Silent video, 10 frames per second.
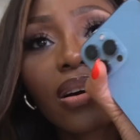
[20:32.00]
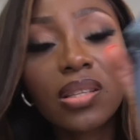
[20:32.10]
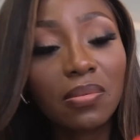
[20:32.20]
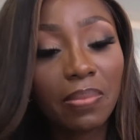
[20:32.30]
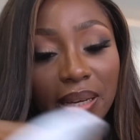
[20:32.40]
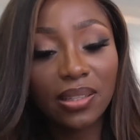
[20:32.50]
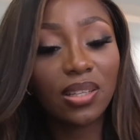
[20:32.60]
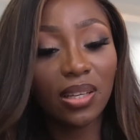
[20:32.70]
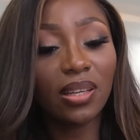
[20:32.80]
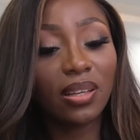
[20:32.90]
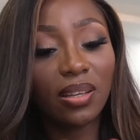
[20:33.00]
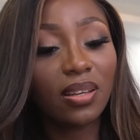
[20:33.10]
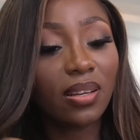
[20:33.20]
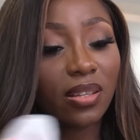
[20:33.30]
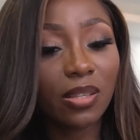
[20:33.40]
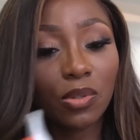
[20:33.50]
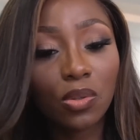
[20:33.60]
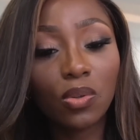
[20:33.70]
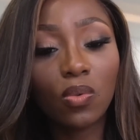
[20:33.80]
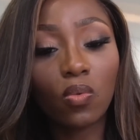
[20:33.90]
cotton pad here. I'm
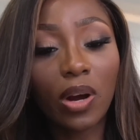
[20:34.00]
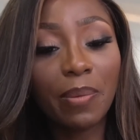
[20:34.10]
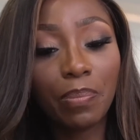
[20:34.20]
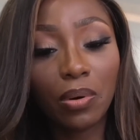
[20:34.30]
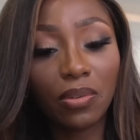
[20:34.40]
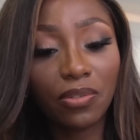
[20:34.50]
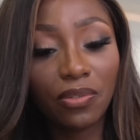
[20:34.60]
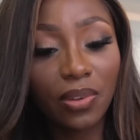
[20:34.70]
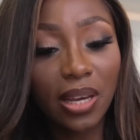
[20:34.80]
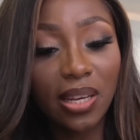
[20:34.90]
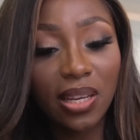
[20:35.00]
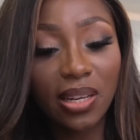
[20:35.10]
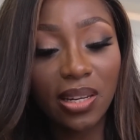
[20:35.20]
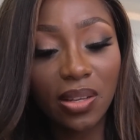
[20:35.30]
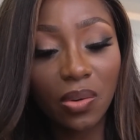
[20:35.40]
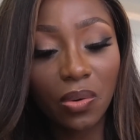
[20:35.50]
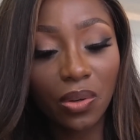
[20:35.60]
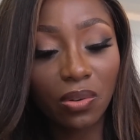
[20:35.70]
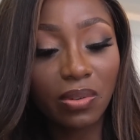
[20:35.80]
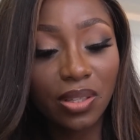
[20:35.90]
just going to wipe off any
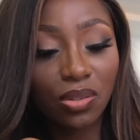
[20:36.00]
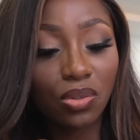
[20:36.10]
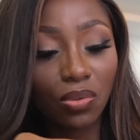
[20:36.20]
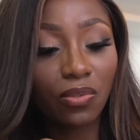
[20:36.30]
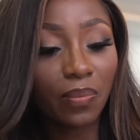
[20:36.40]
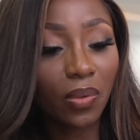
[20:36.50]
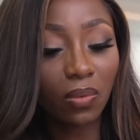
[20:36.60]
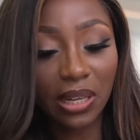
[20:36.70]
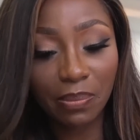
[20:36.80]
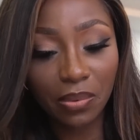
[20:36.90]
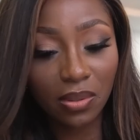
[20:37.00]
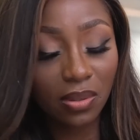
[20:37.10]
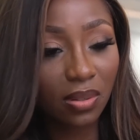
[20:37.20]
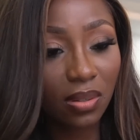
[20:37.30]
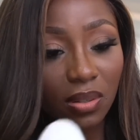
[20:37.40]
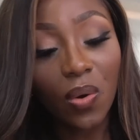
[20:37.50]
liquid or residue from the wipes.